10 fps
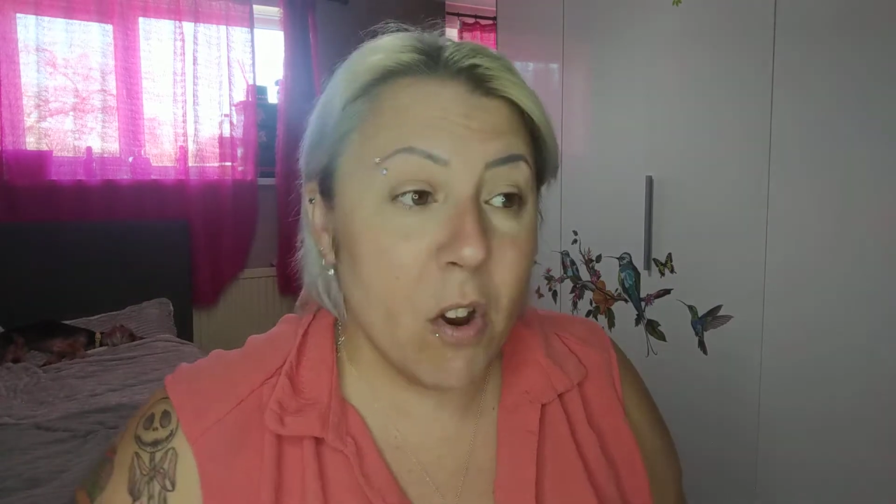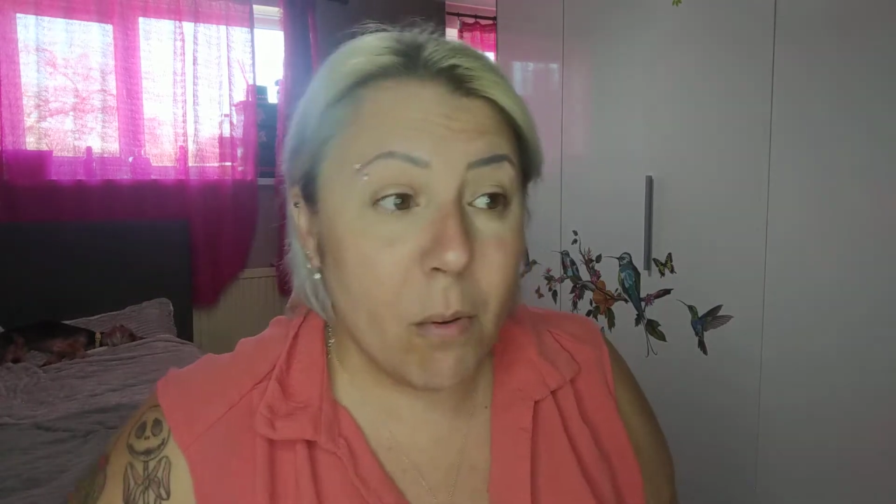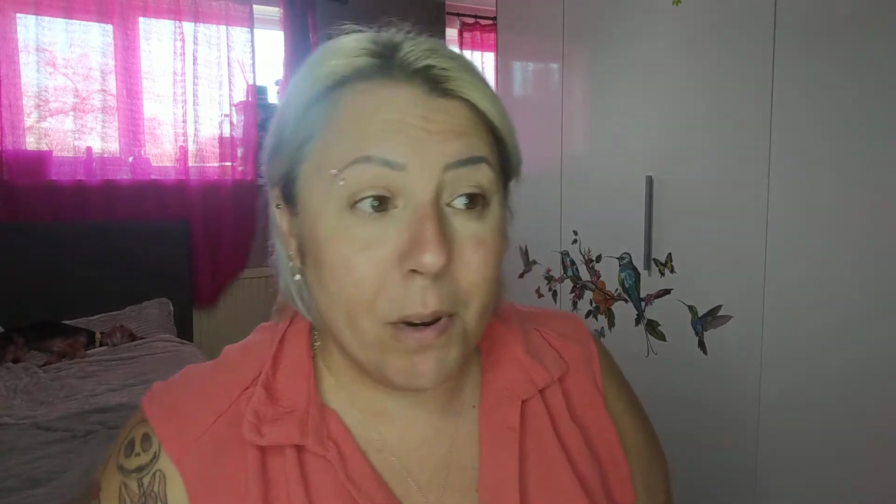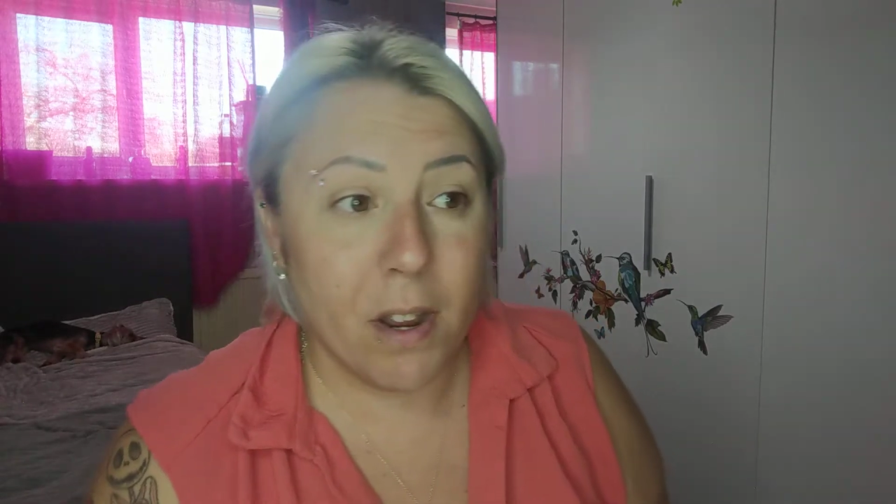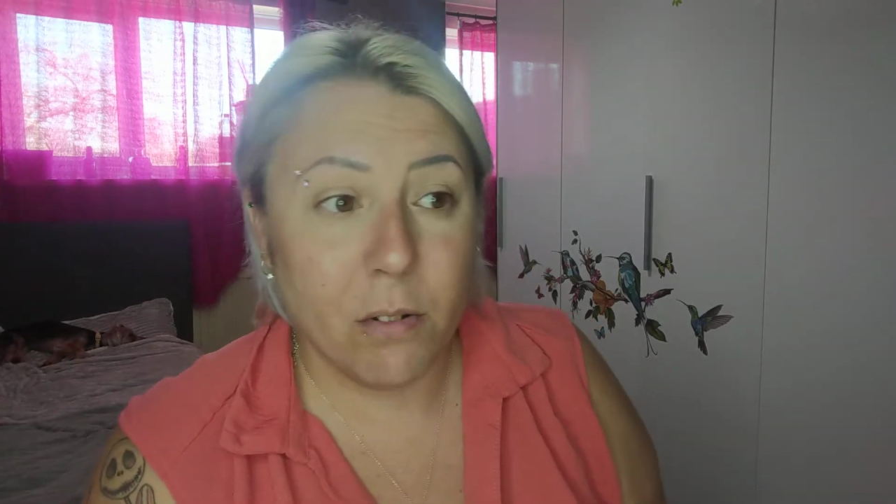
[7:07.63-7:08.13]
or
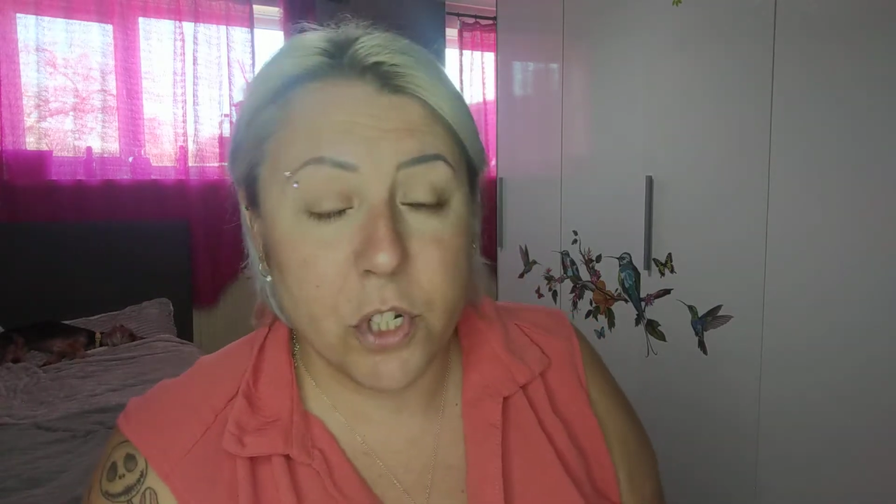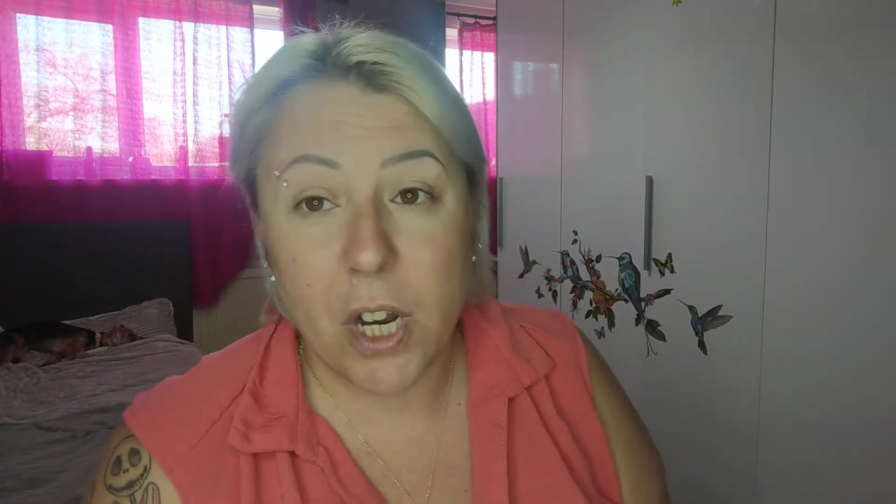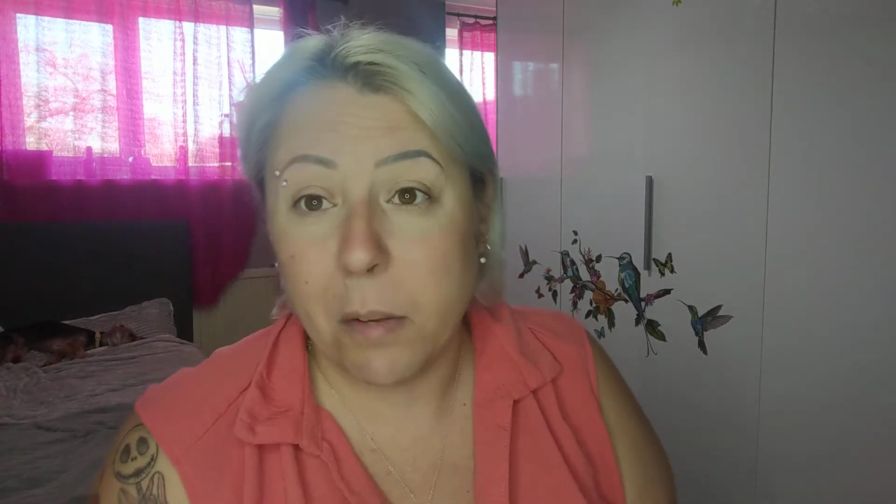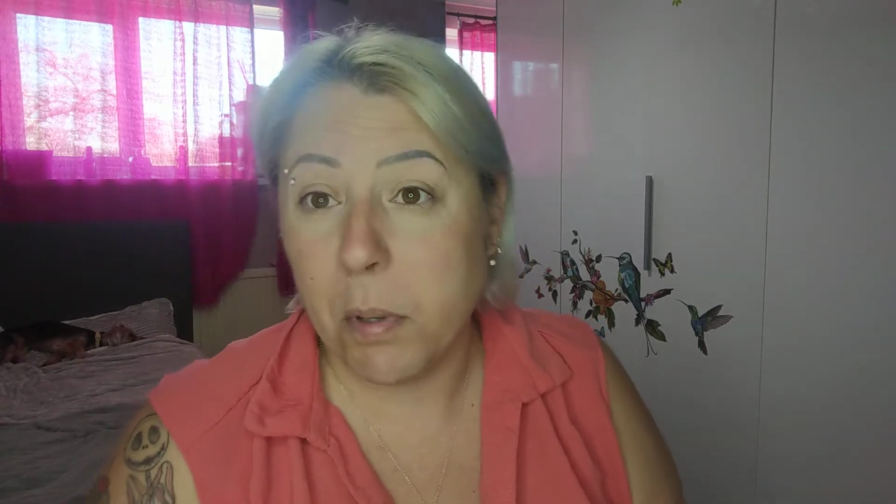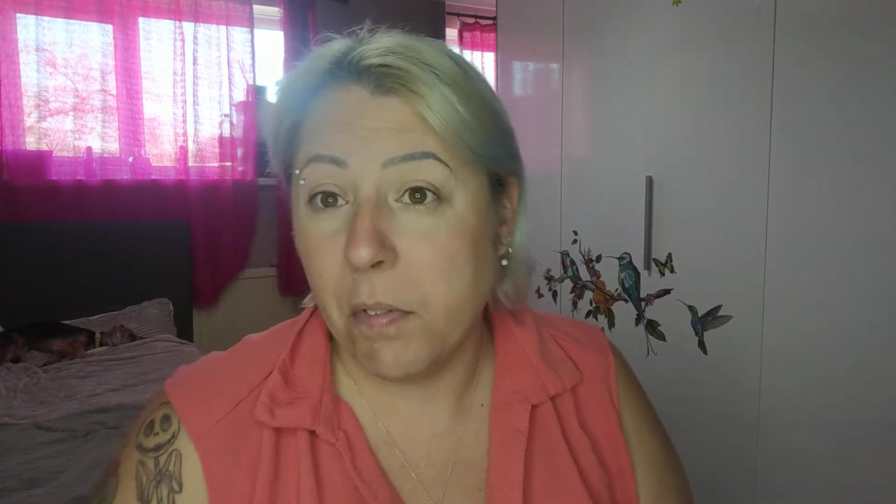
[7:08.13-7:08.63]
my nose
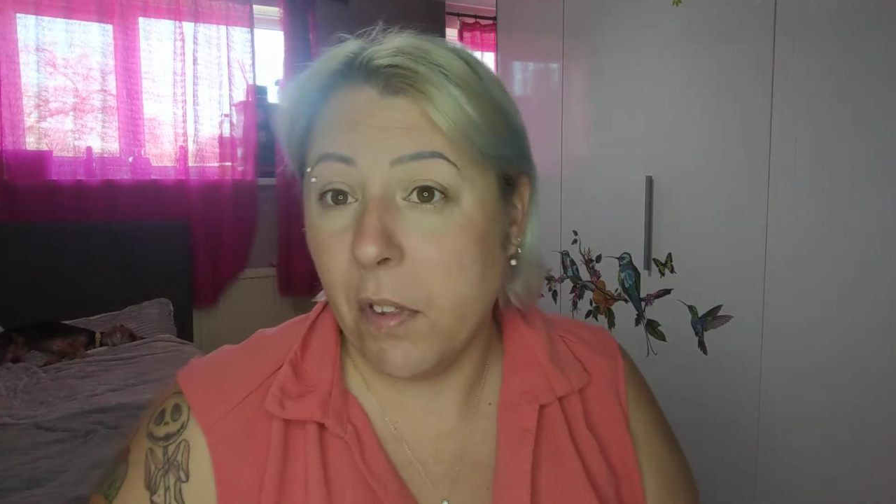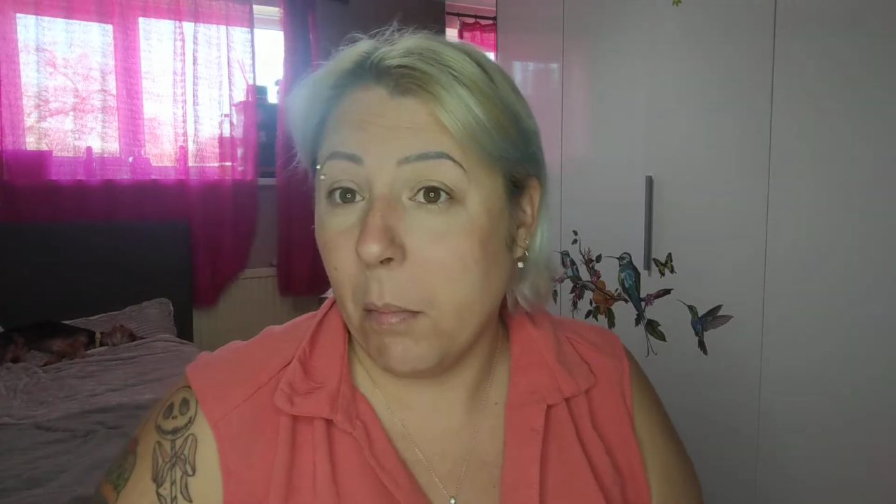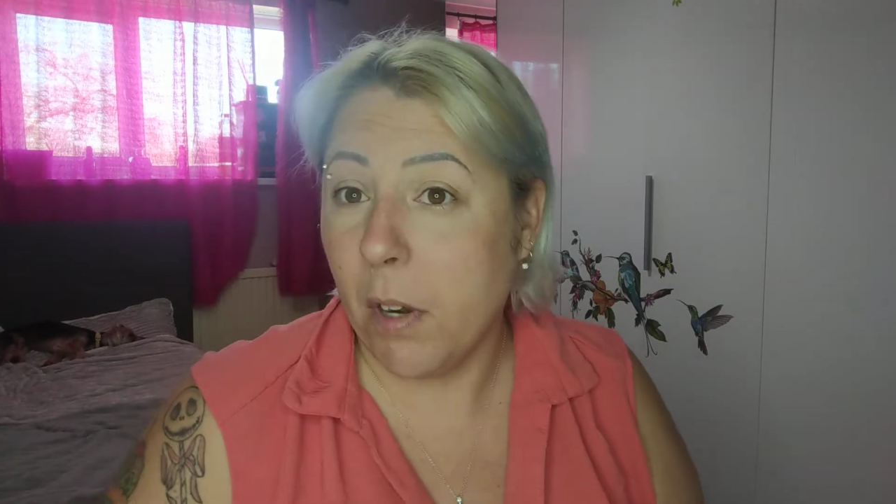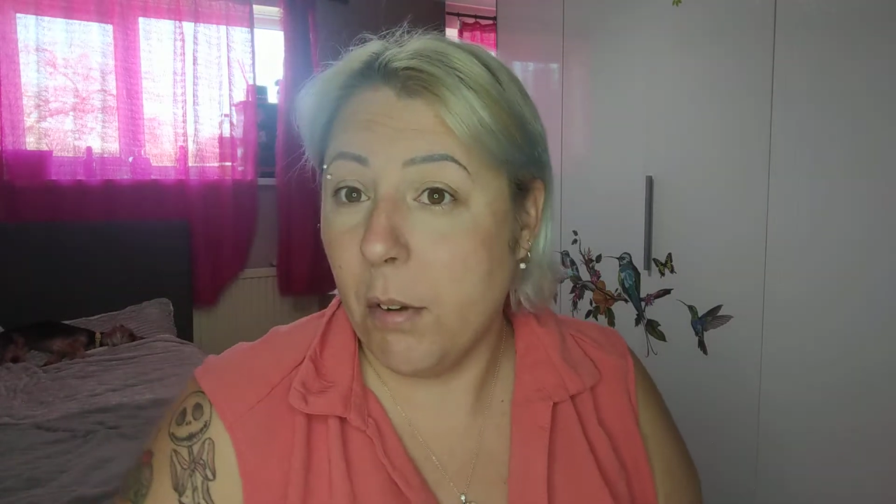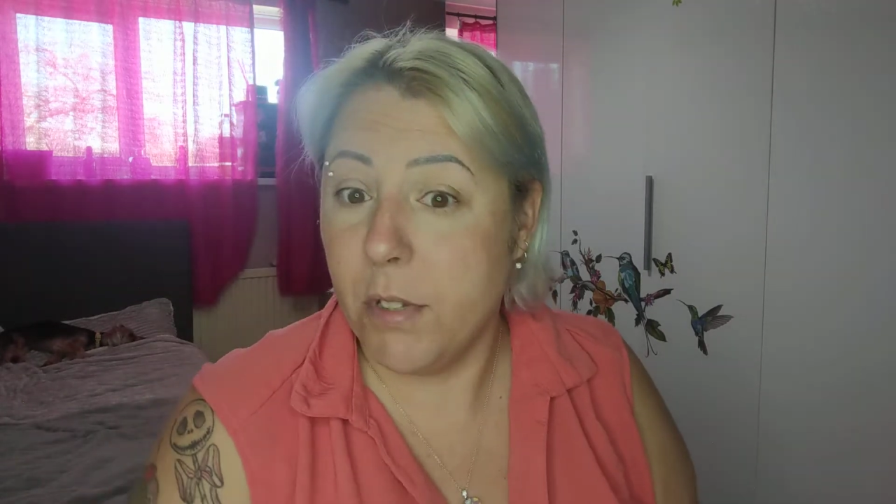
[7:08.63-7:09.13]
shape, even though
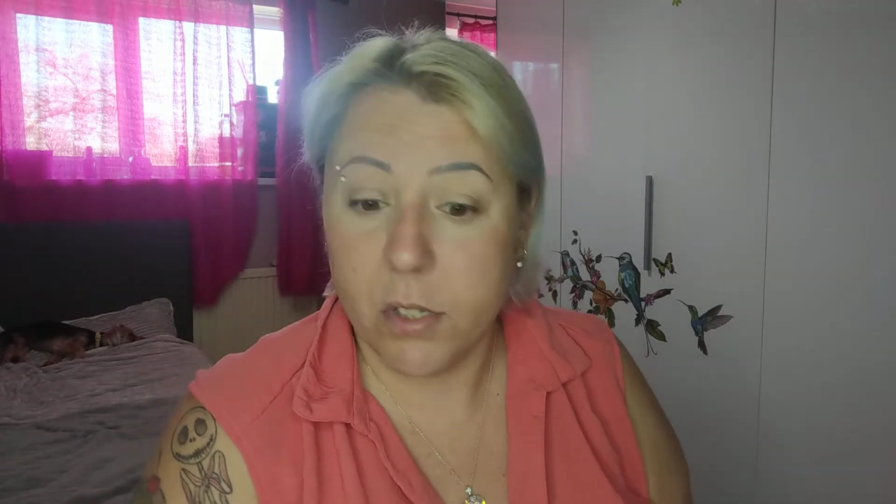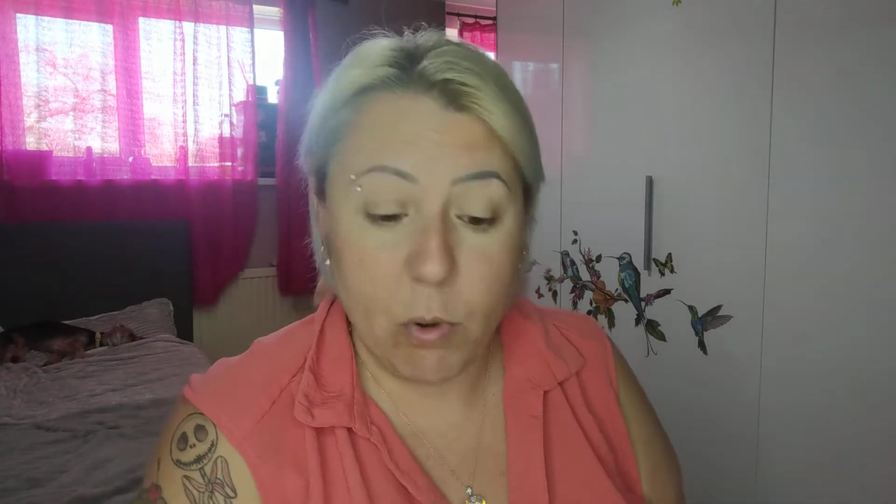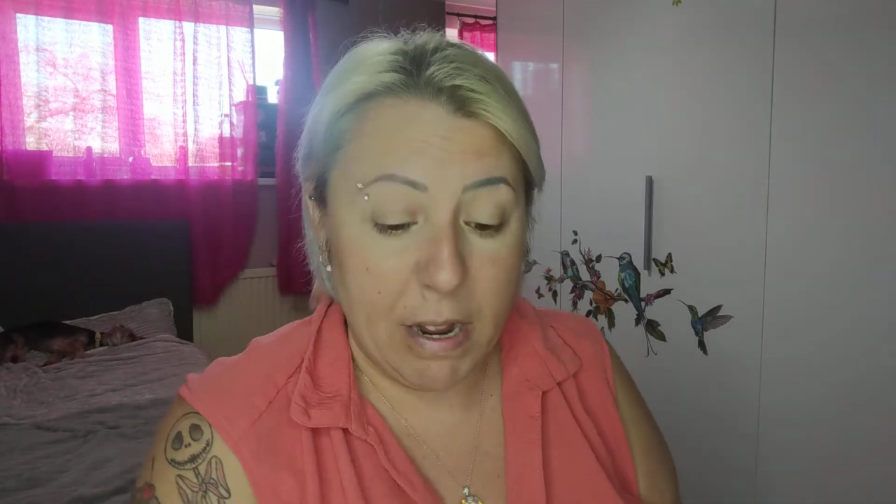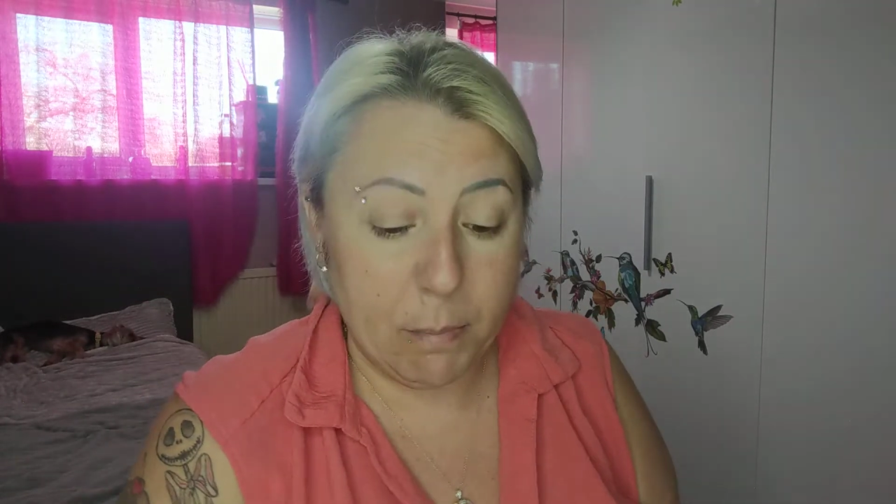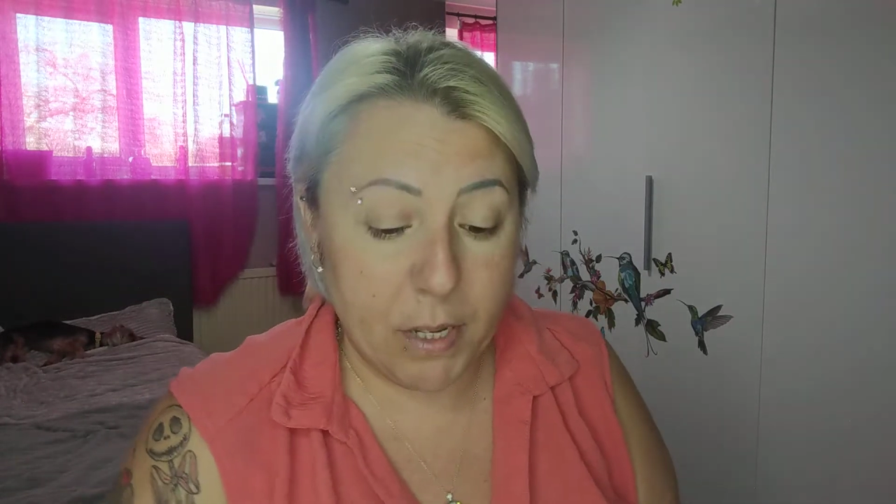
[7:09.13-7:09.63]
my nose is
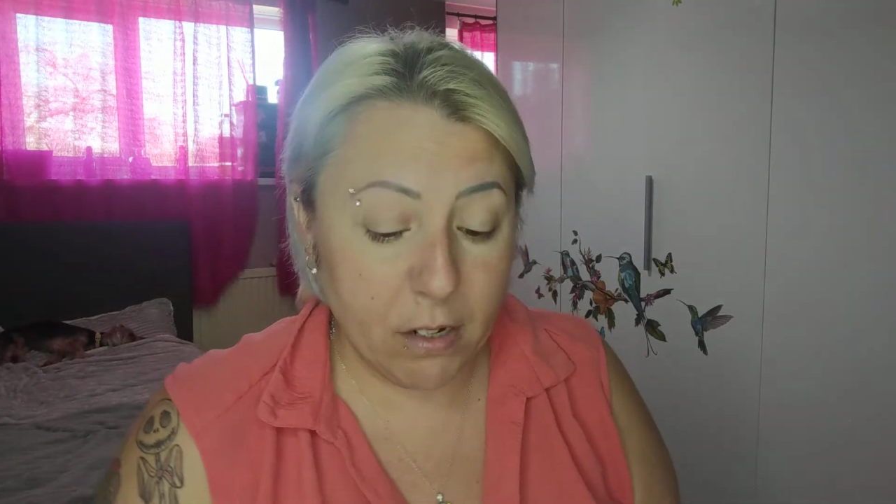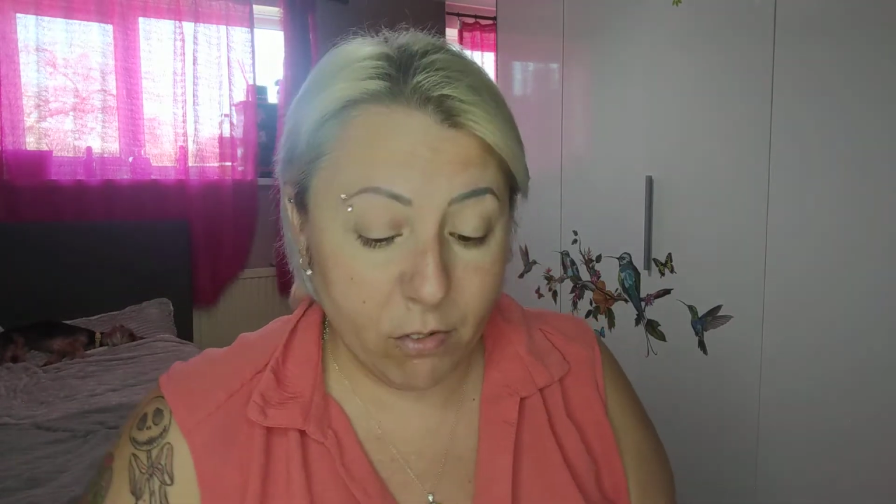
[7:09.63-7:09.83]
quite big.